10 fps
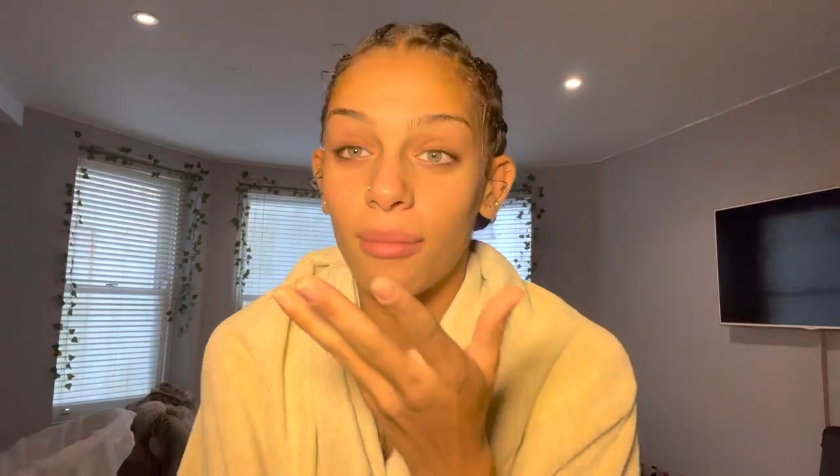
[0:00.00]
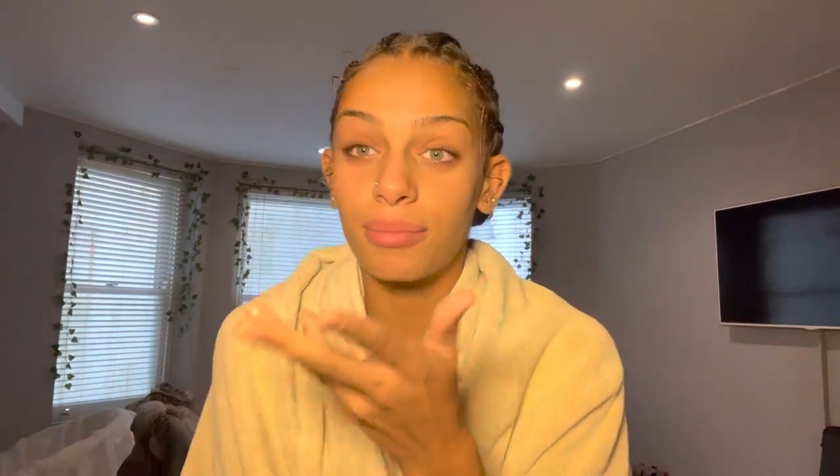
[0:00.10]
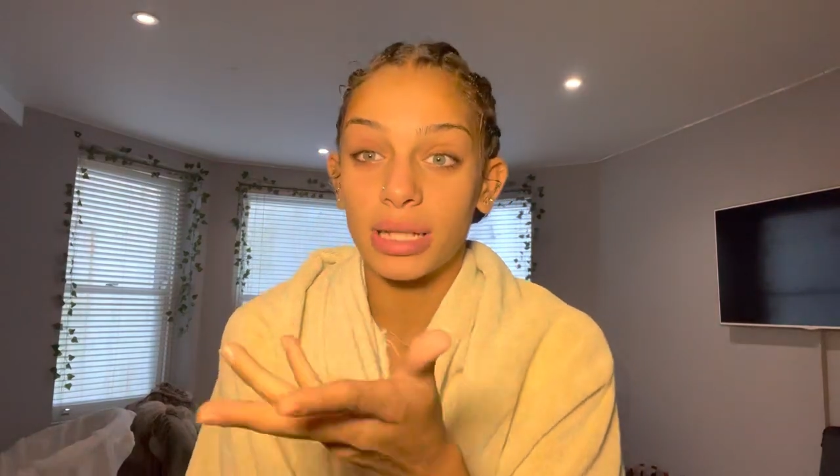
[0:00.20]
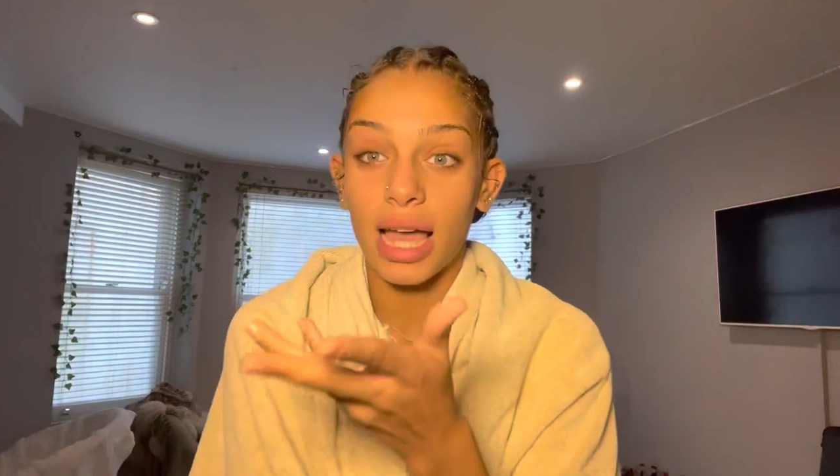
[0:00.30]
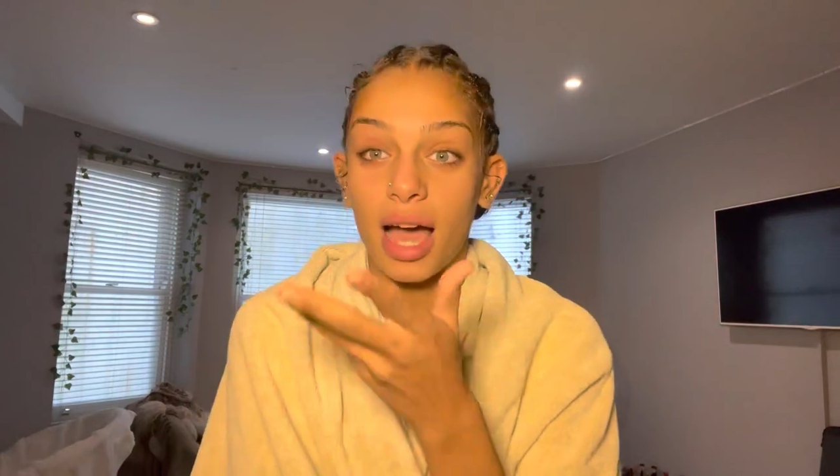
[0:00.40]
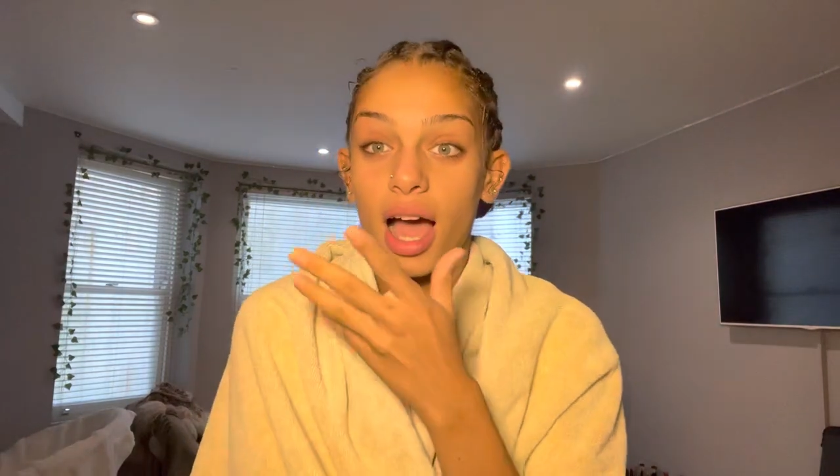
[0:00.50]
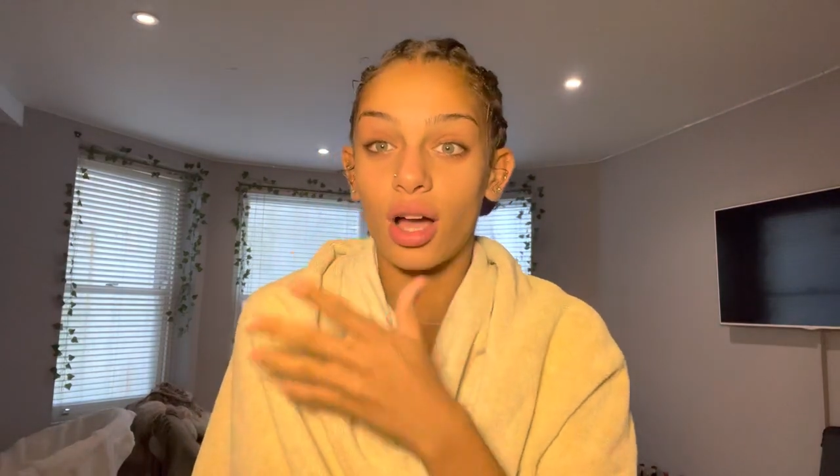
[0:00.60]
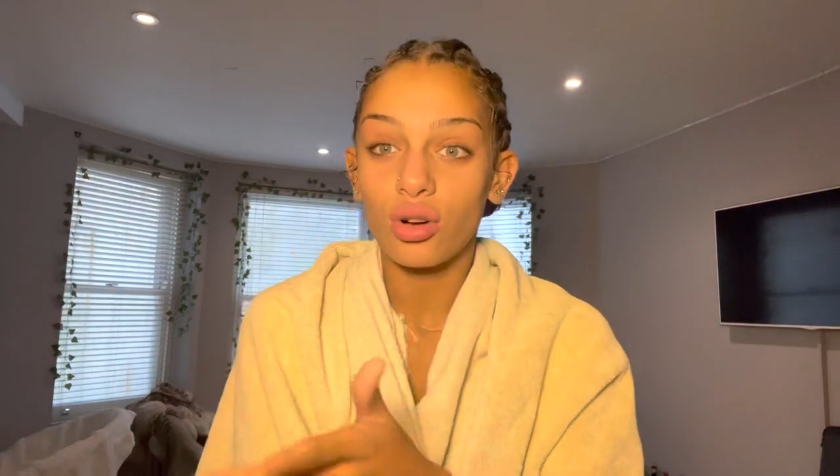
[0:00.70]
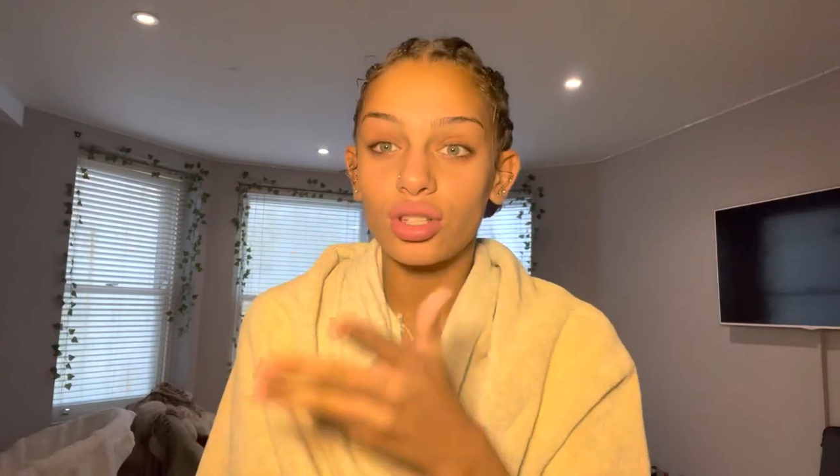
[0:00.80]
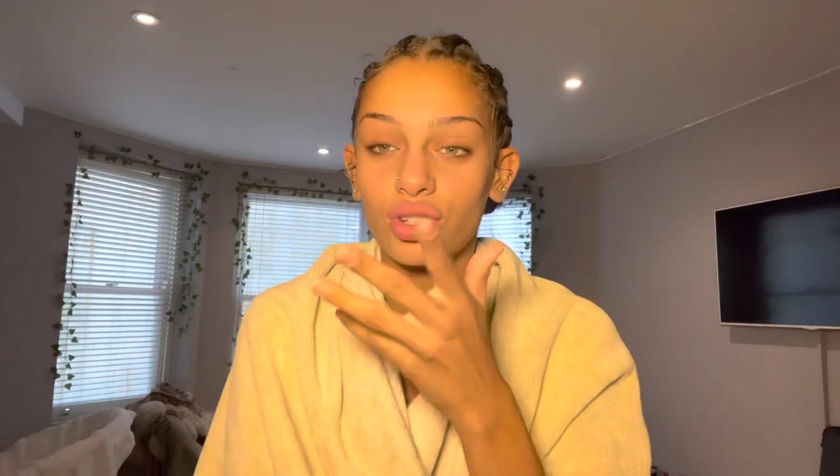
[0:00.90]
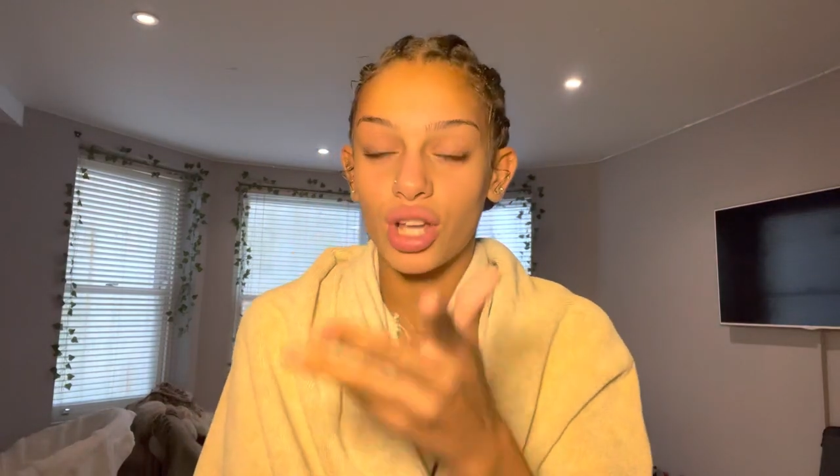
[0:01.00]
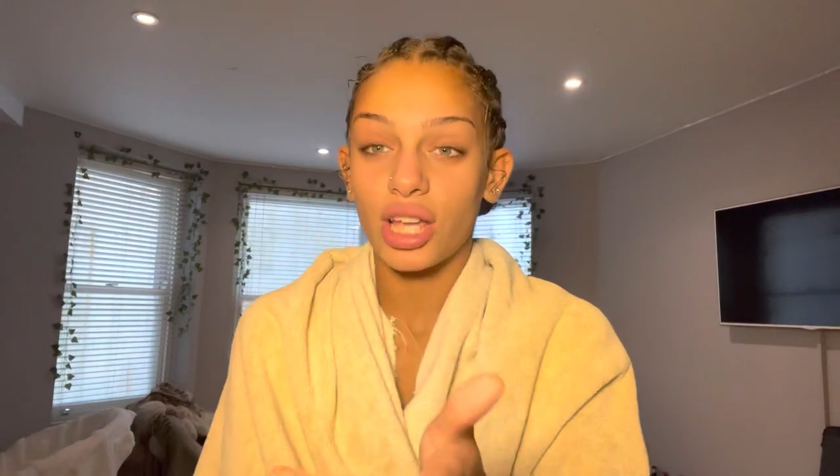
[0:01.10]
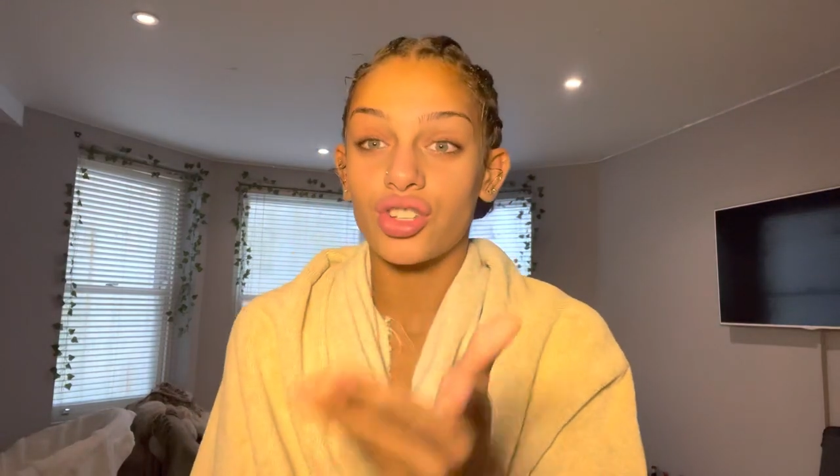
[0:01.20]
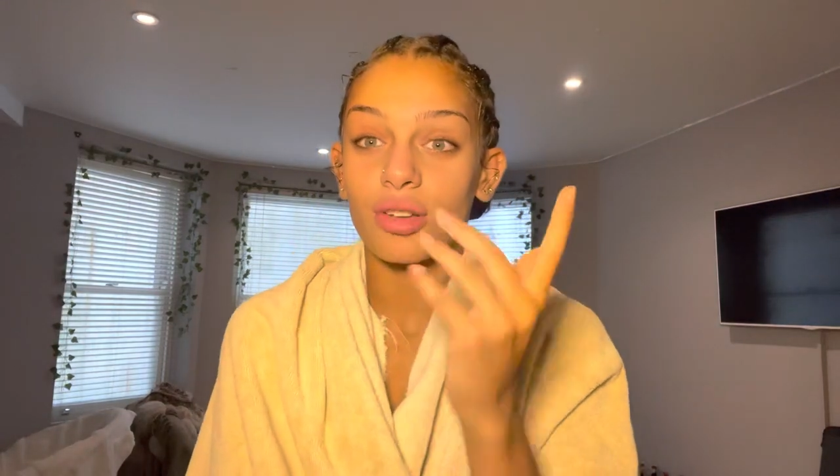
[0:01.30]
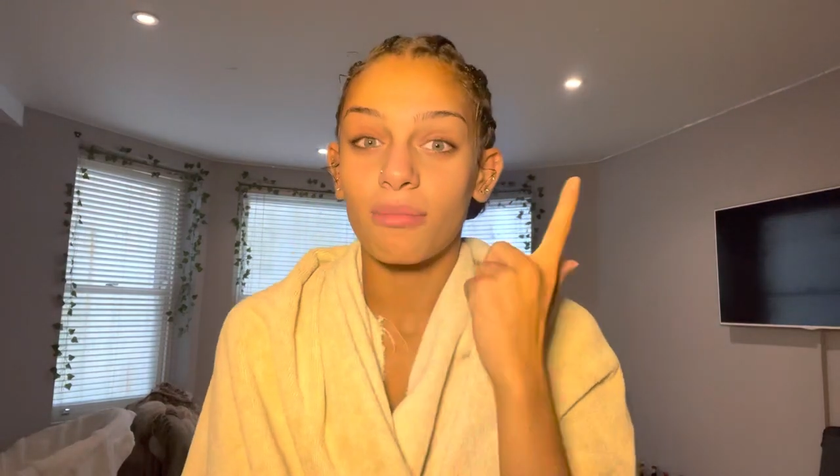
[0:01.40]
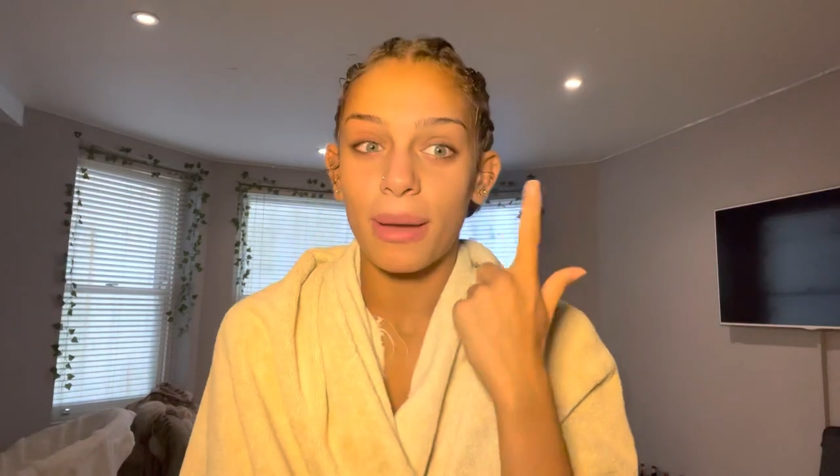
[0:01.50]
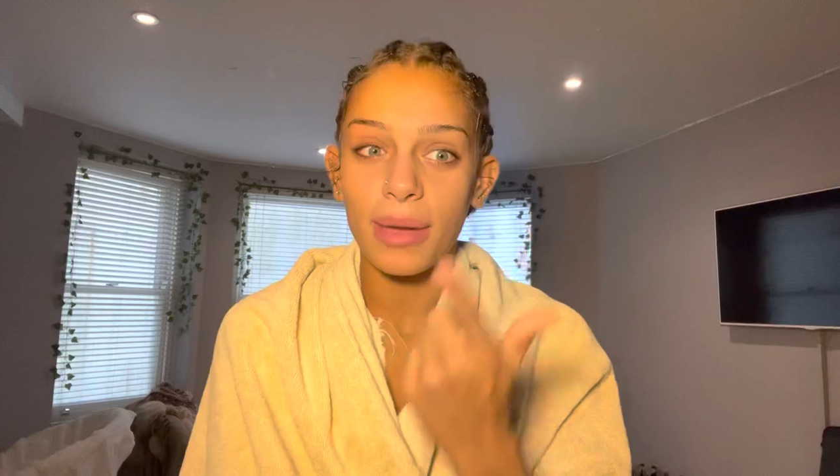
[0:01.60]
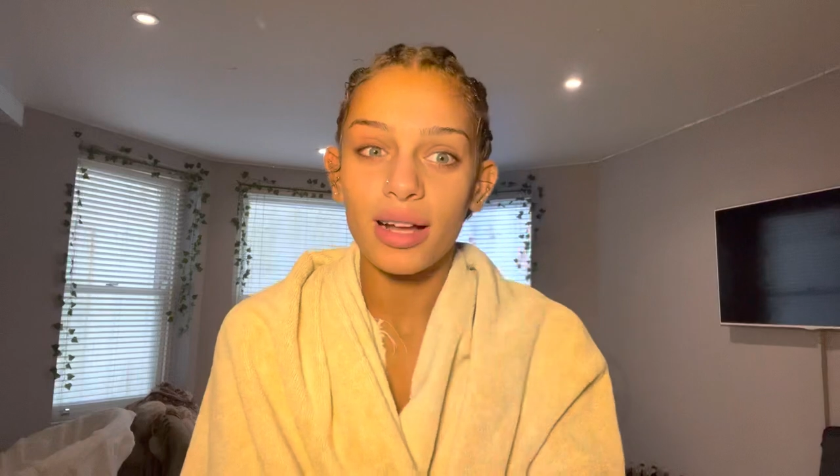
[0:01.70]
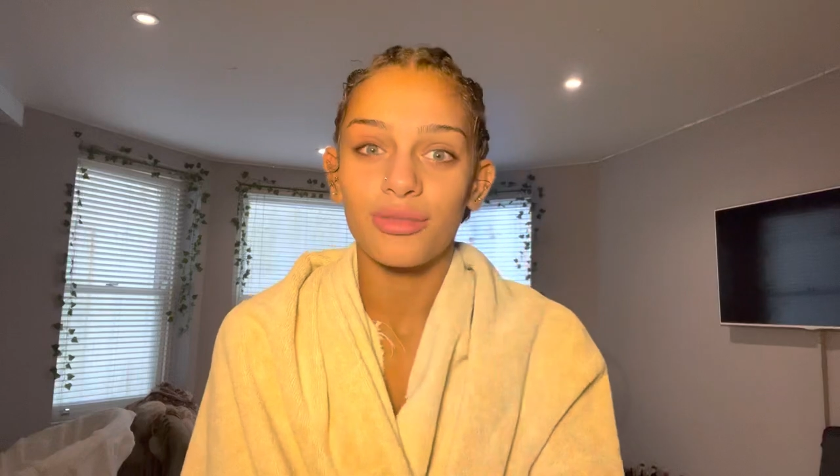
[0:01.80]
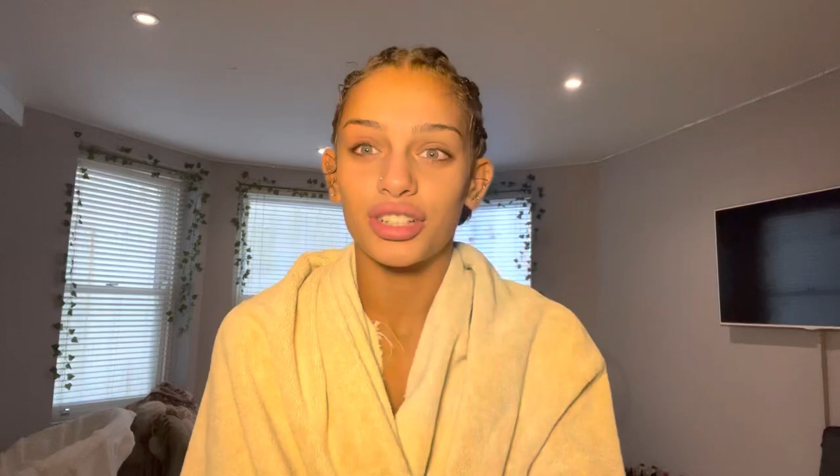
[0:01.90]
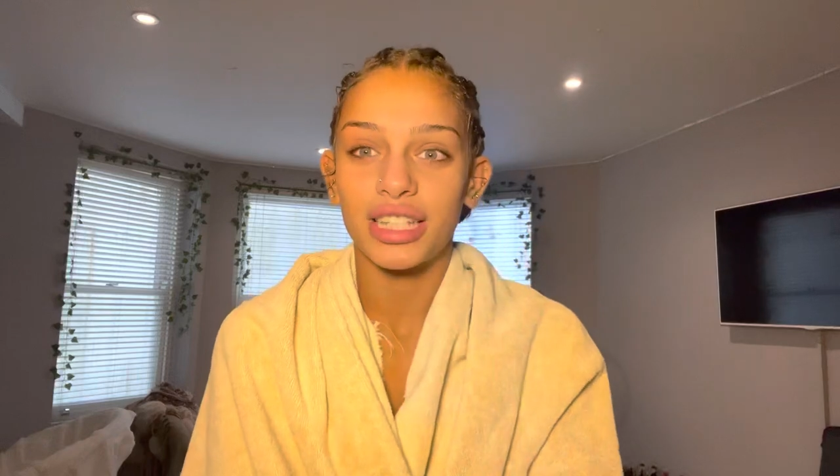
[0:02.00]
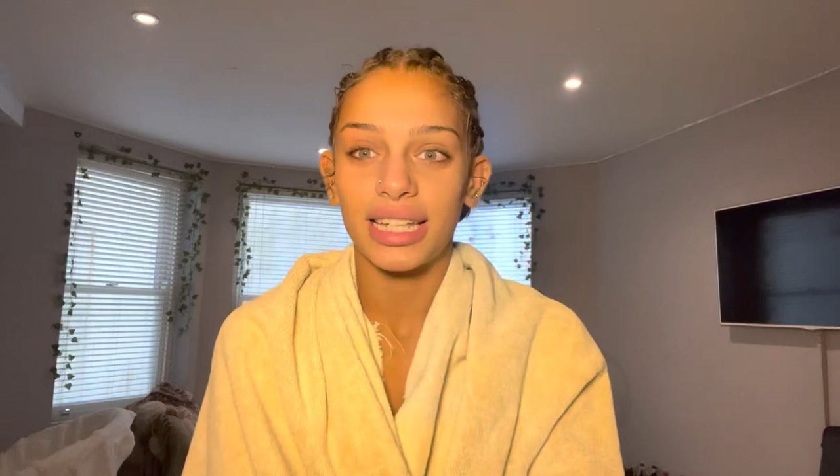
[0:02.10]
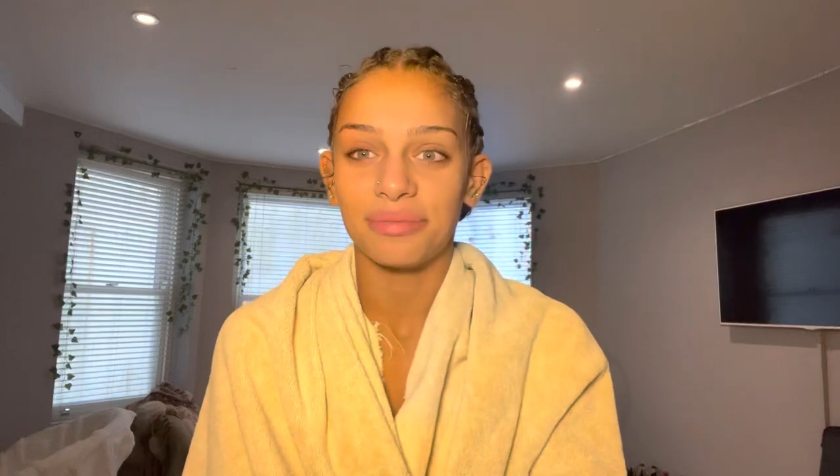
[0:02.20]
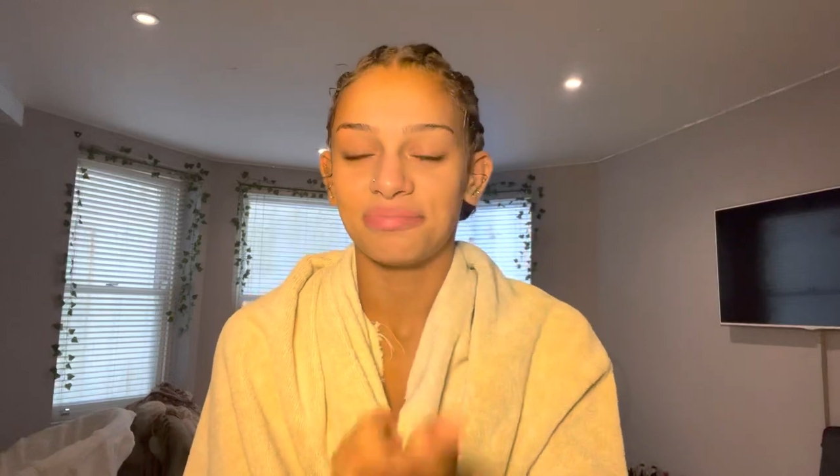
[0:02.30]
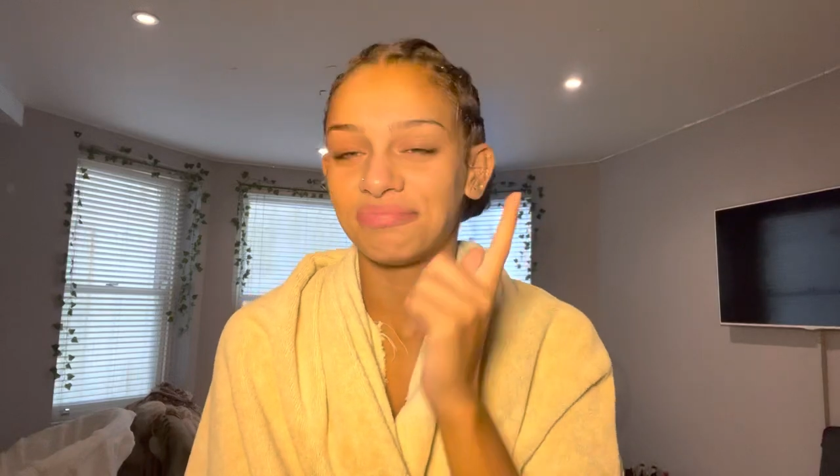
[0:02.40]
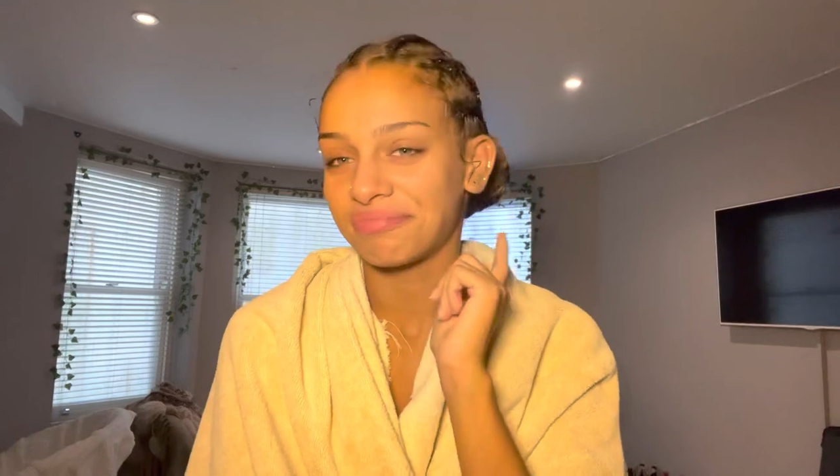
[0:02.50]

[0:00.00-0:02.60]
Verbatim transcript: But yeah, I also changed my makeup routine.